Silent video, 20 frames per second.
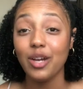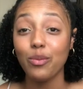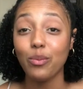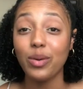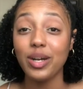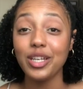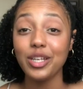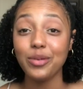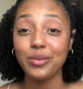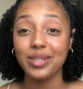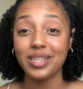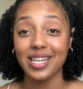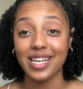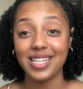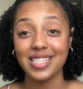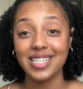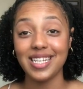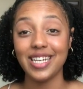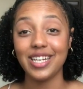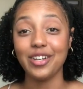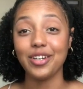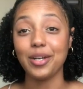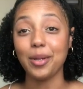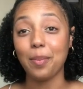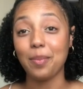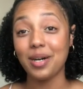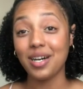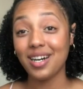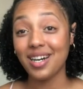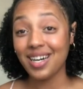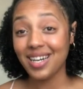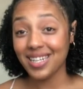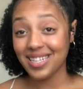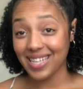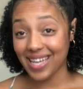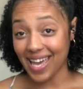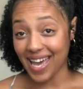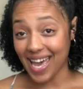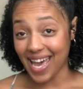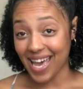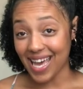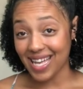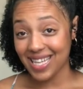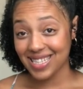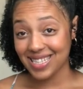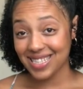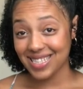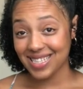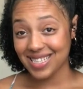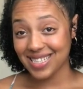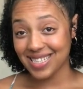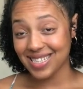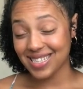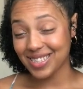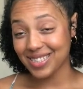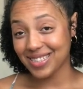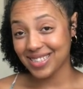what you would like to hear in a podcast,